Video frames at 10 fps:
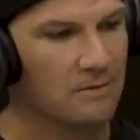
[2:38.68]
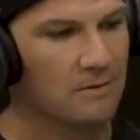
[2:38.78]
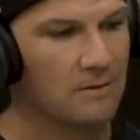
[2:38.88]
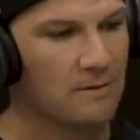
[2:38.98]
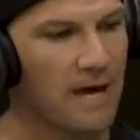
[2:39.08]

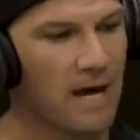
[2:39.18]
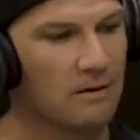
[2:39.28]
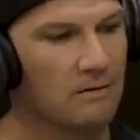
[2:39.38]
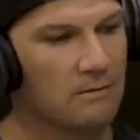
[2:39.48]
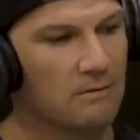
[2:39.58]

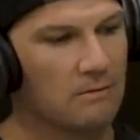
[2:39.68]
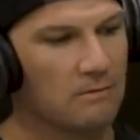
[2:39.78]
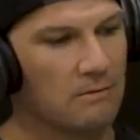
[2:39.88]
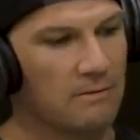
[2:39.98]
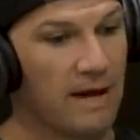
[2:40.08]
that
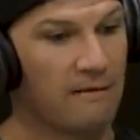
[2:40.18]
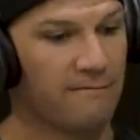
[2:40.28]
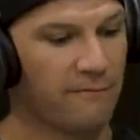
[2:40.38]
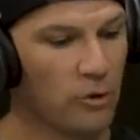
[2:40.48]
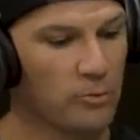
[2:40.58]

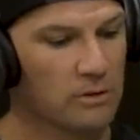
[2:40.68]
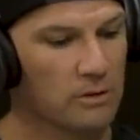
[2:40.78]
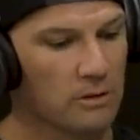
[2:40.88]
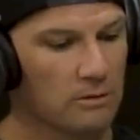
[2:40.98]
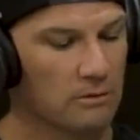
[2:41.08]

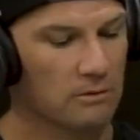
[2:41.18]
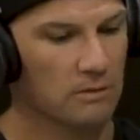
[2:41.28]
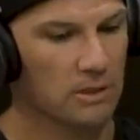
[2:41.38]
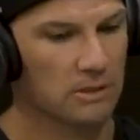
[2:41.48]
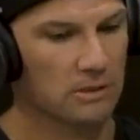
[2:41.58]
formula
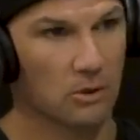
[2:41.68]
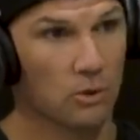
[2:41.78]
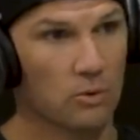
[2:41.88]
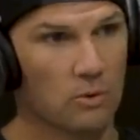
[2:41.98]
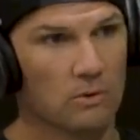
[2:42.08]
is
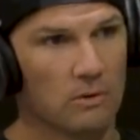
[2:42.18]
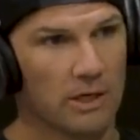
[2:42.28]
cool,